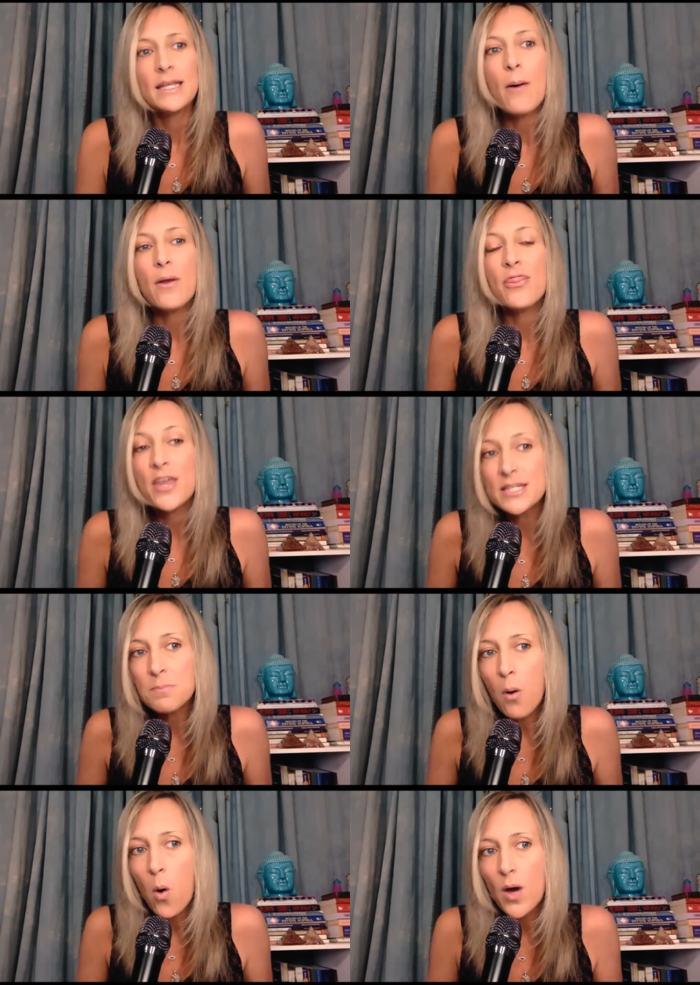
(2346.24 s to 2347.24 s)
Now, at this
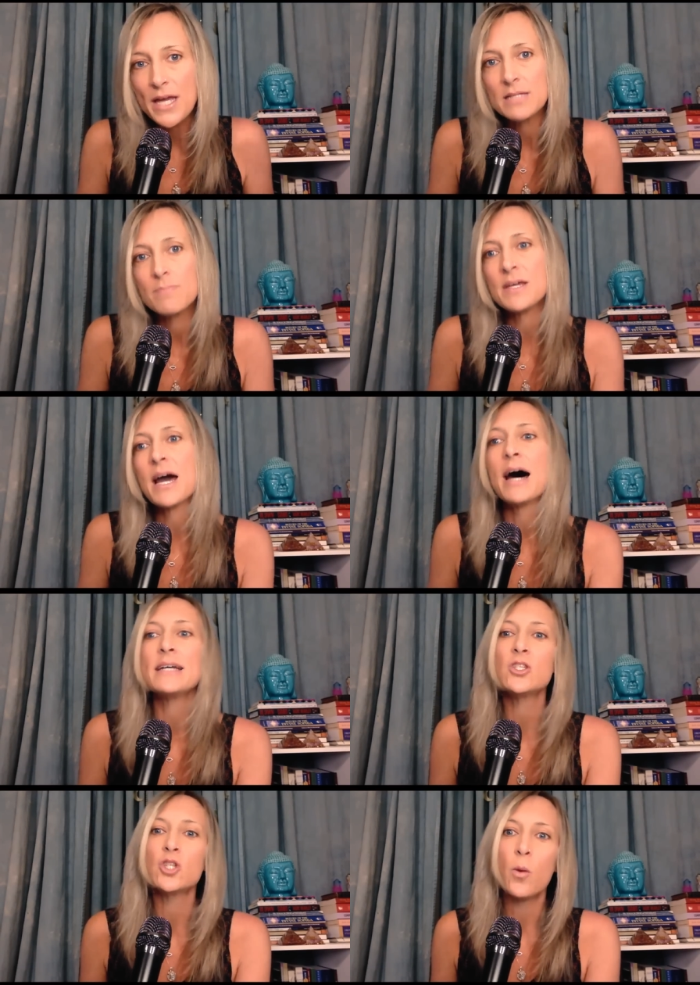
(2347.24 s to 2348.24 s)
point,
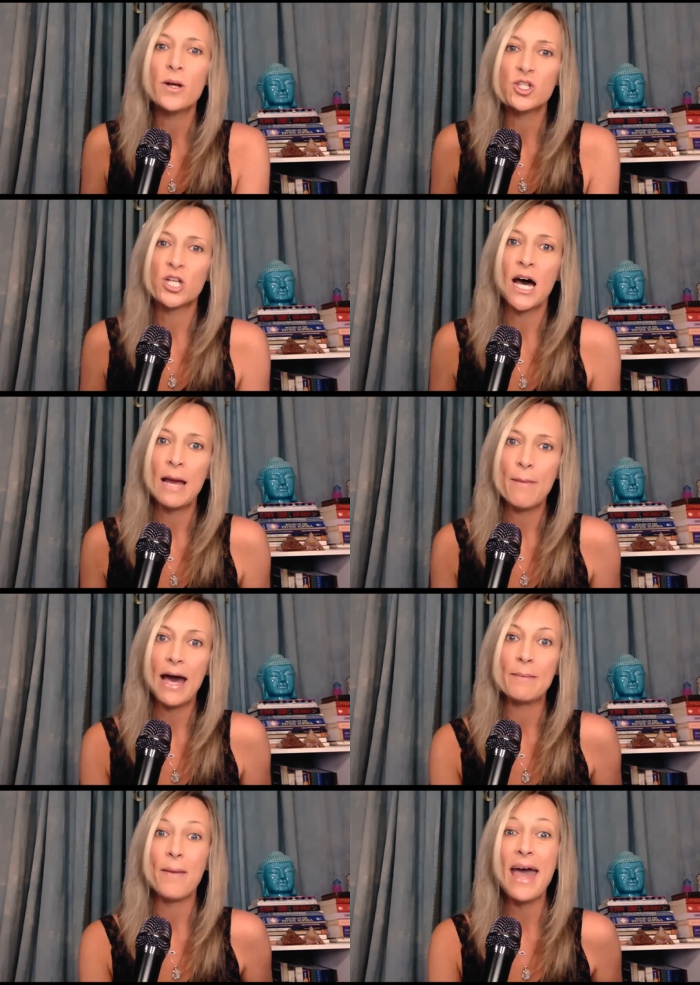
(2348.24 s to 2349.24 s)
because so much time
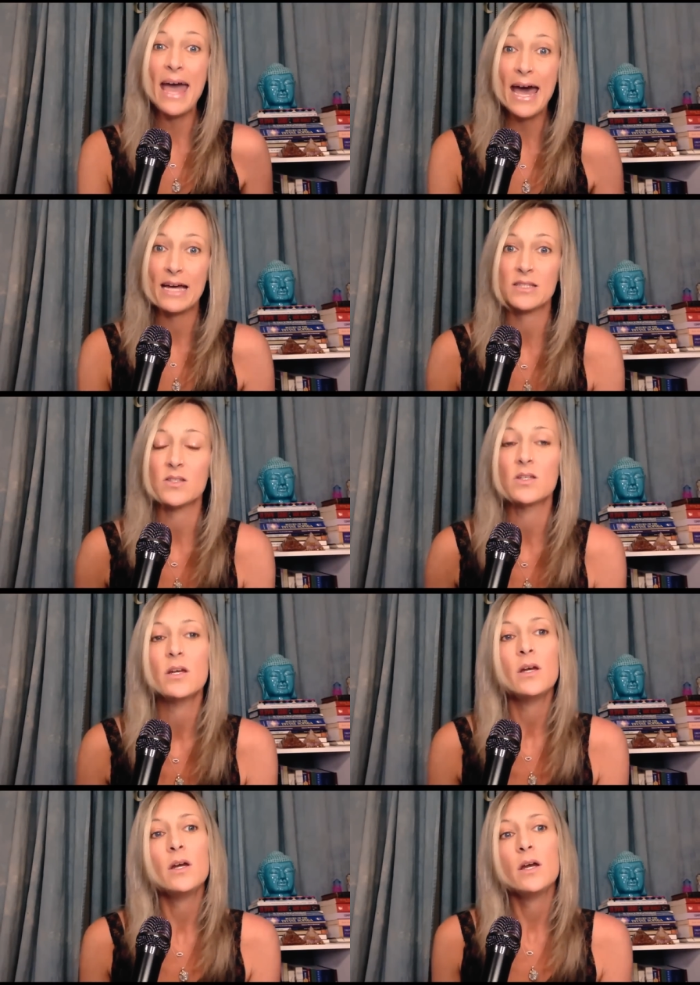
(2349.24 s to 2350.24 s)
had passed,
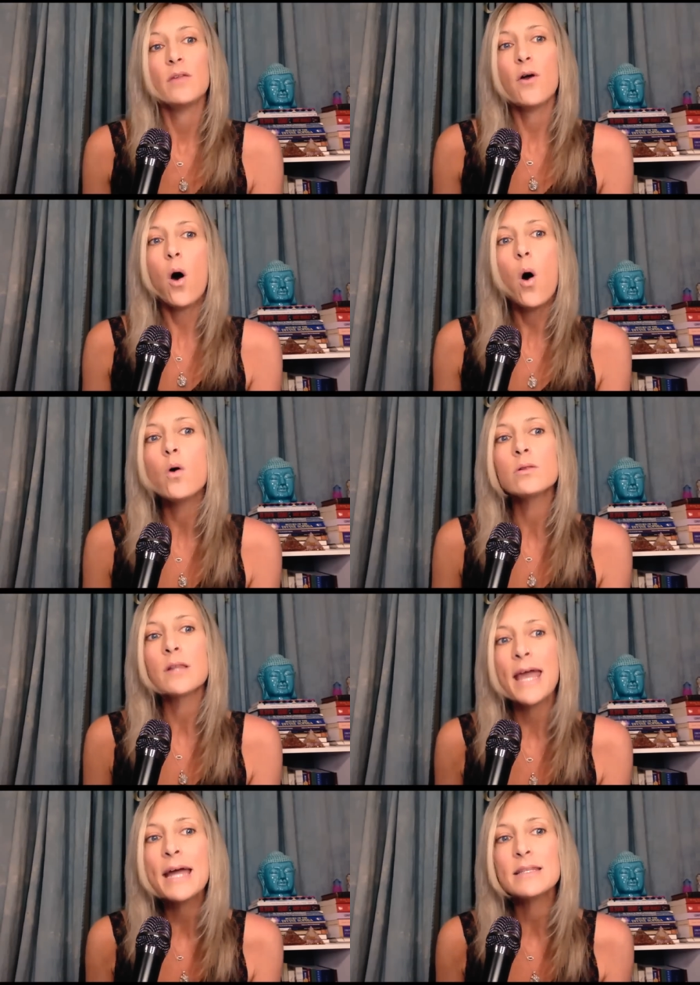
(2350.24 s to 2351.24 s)
the whole
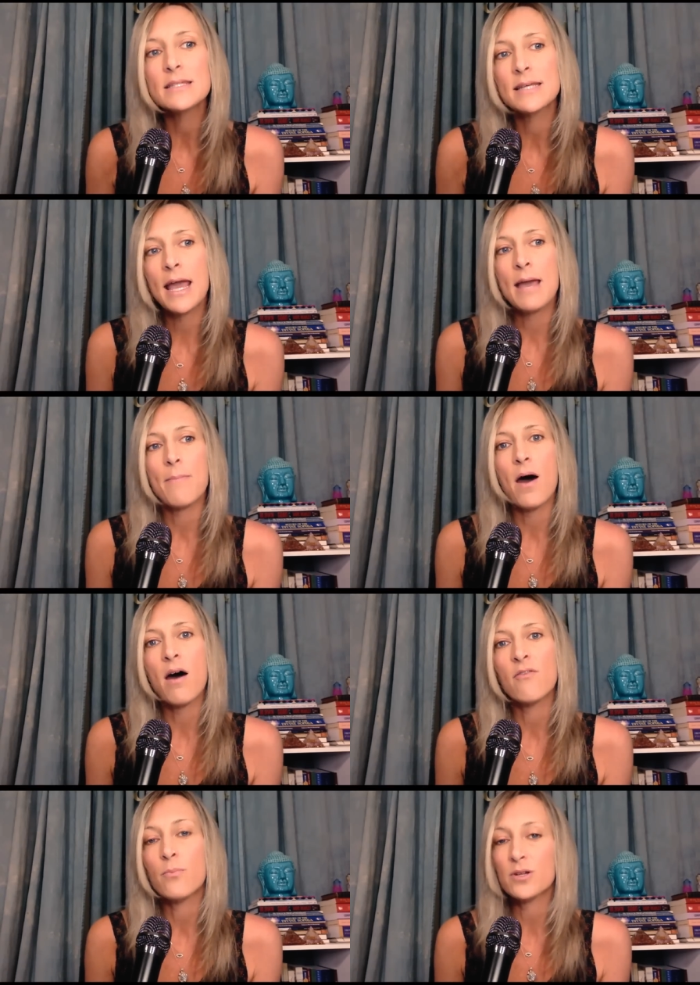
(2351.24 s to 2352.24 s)
landscape
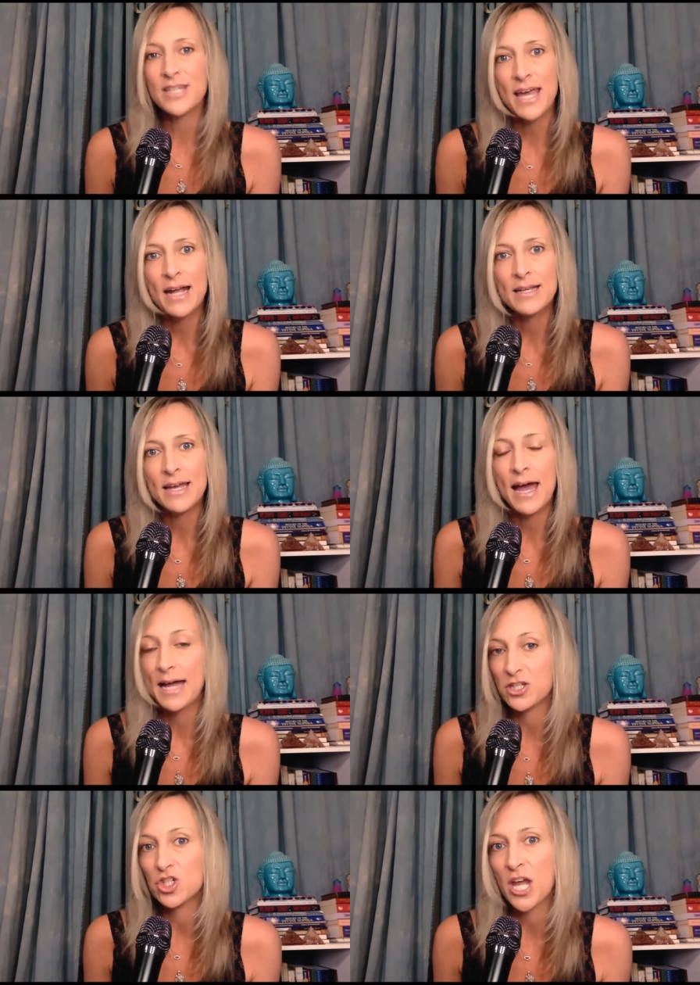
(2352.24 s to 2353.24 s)
of Britannia
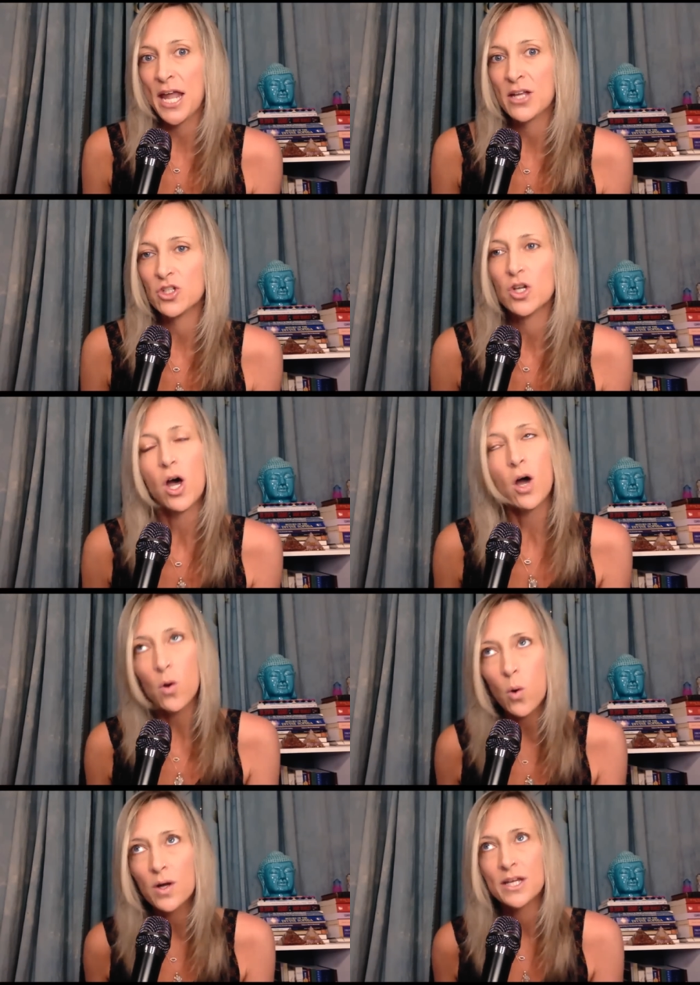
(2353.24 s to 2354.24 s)
had changed,
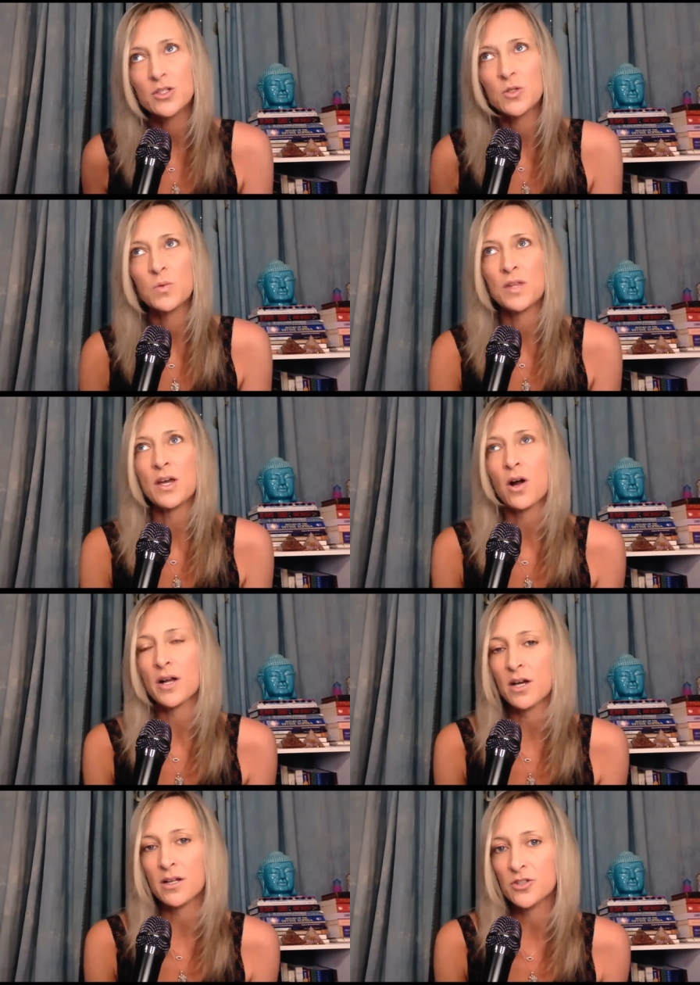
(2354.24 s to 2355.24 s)
according to the
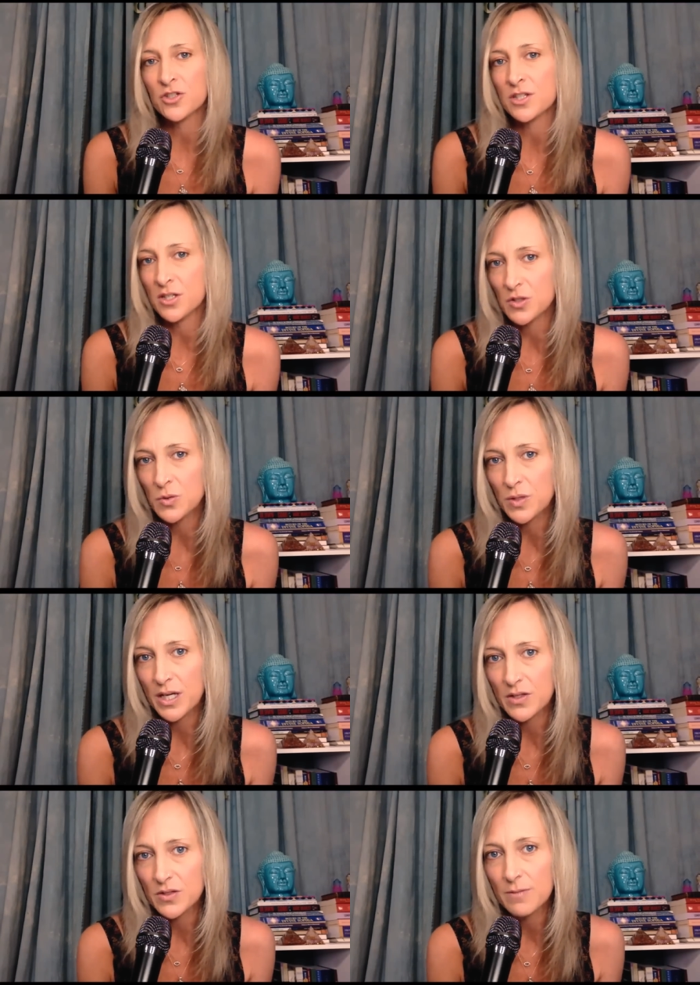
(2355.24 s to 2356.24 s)
archaeologists and
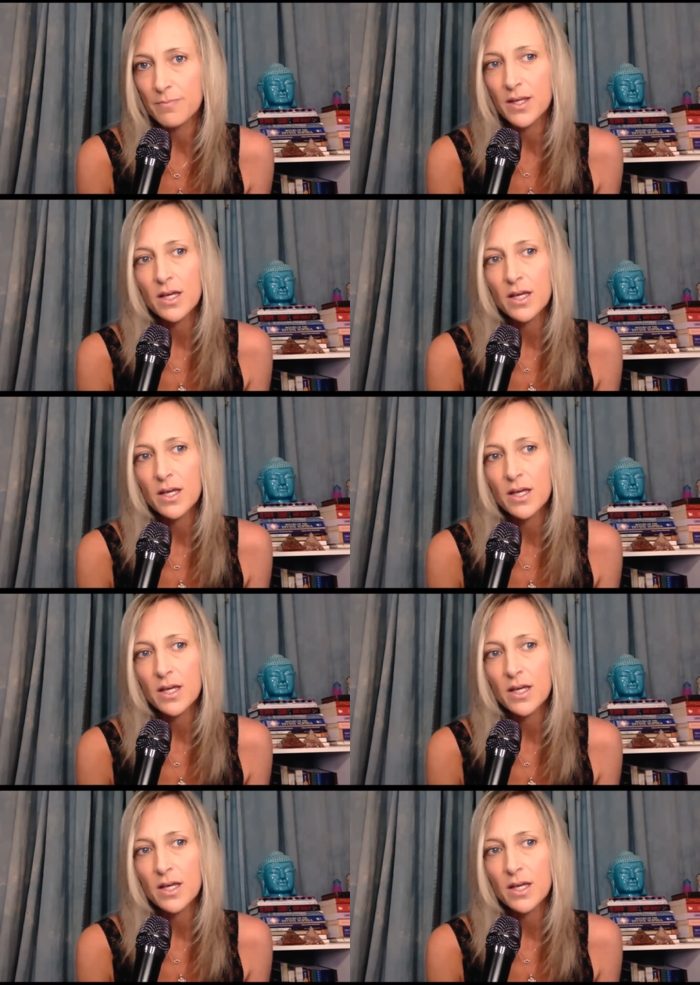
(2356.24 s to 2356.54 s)
historians